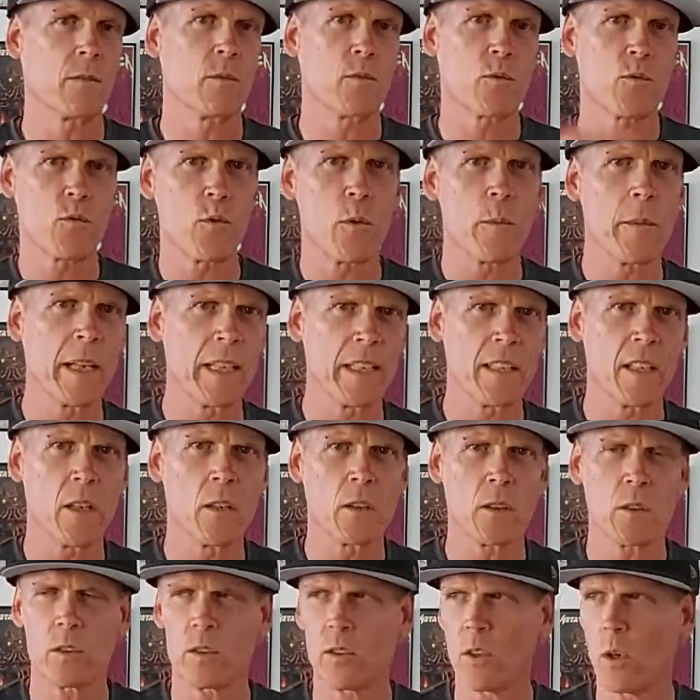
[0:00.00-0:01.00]
True Men
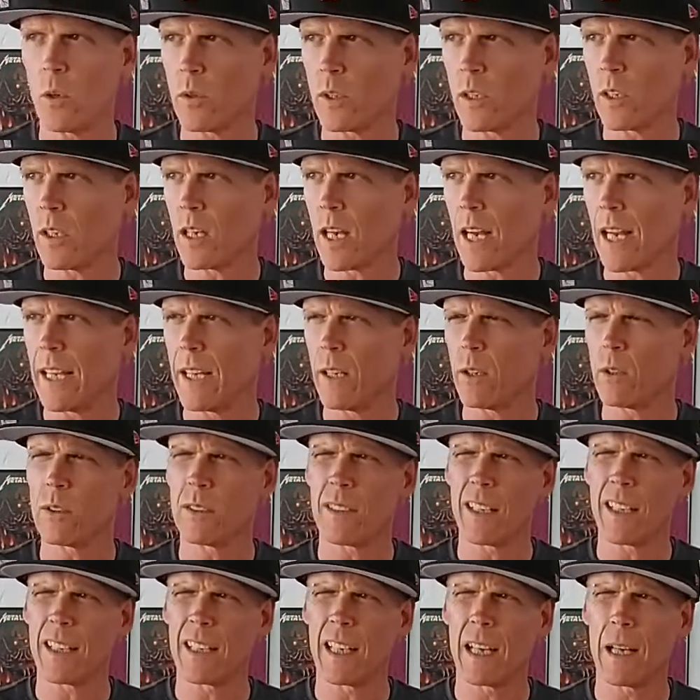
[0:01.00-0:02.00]
Don't Kill
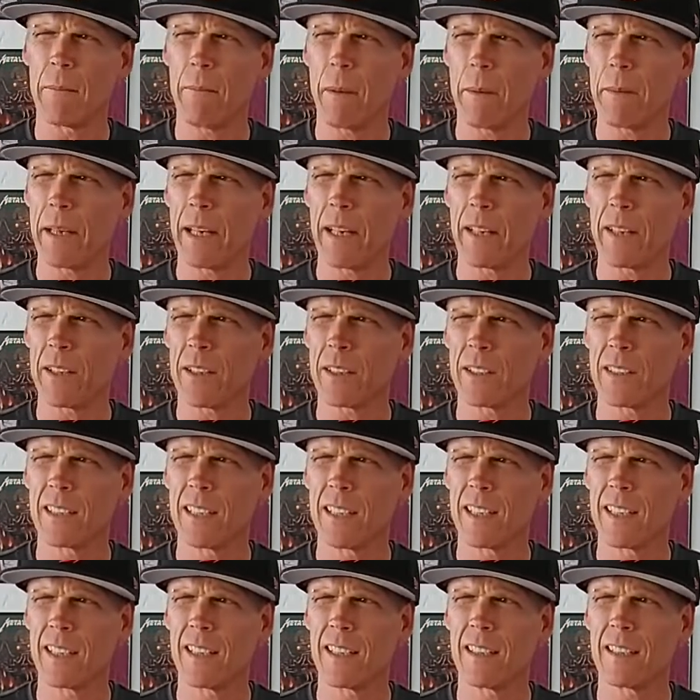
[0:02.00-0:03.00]
Coyotes, and maybe I heard
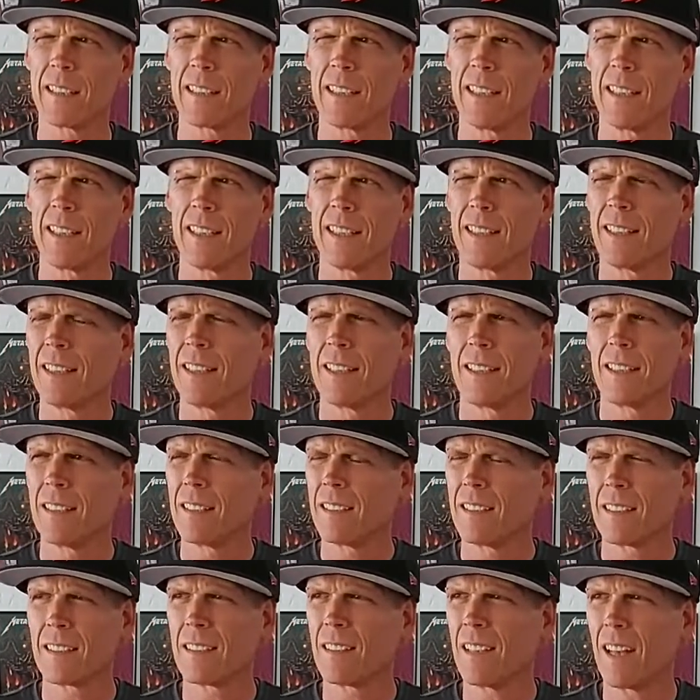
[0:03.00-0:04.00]
I
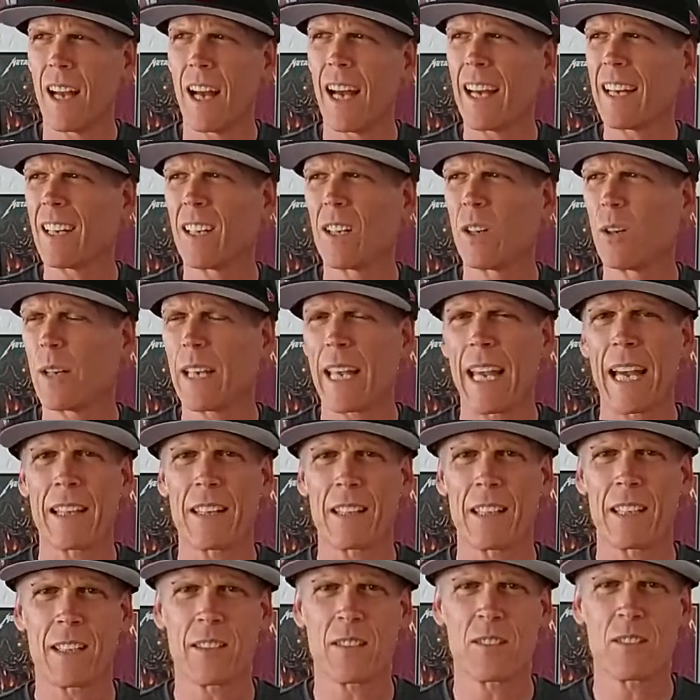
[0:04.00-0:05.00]
don't know,
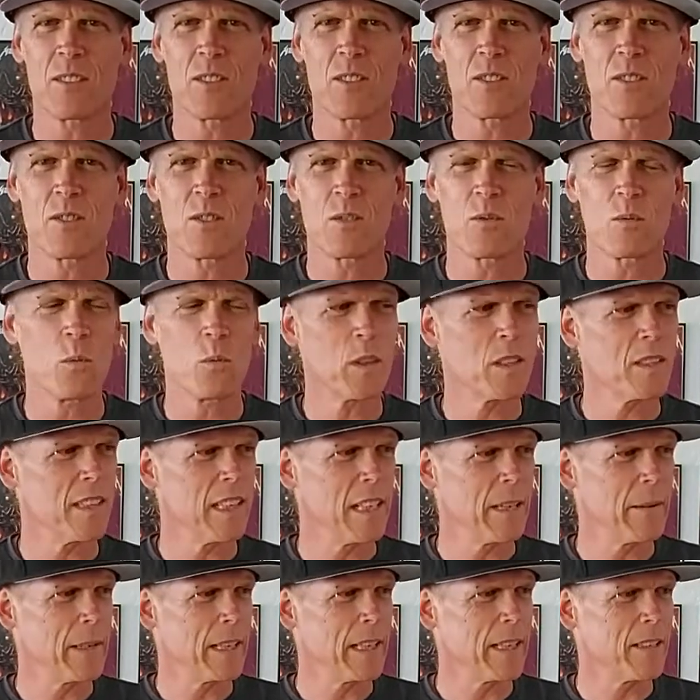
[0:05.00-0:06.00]
what's the
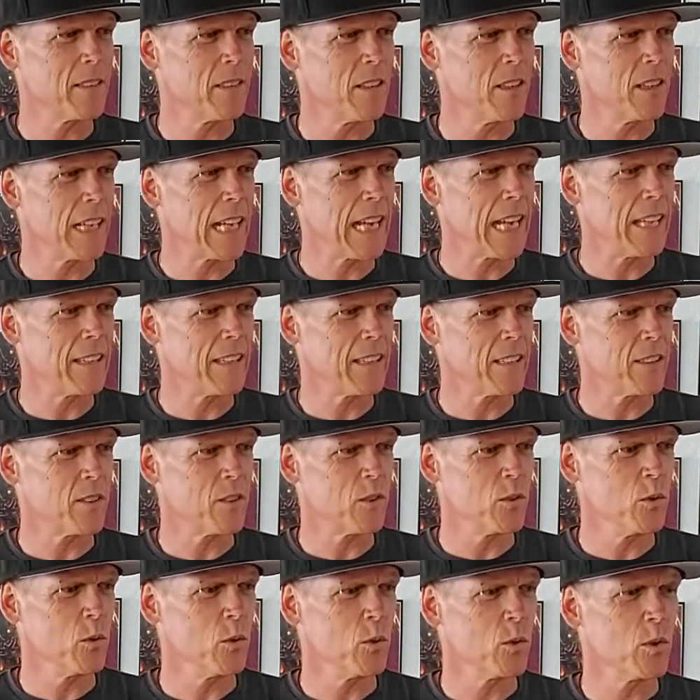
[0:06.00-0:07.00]
name of that song? Catholic
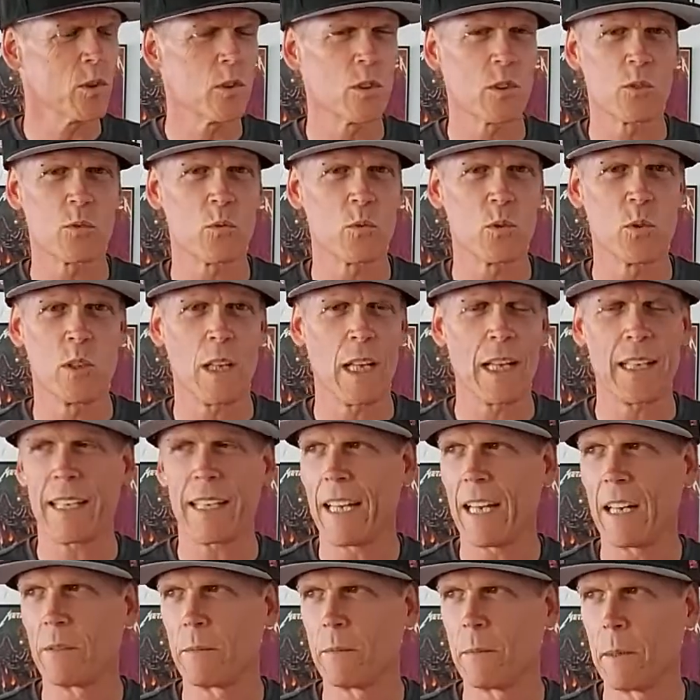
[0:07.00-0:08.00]
Schoolgirls Rule? I
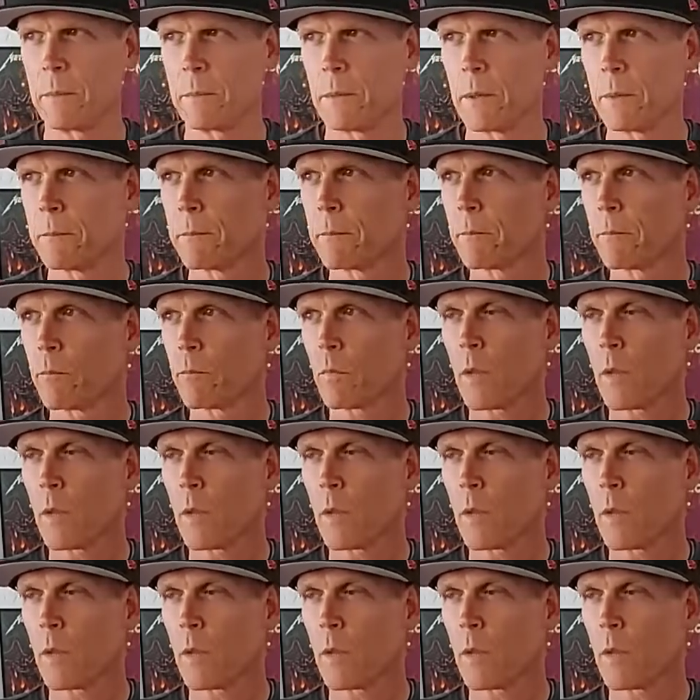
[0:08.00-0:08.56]
can't remember.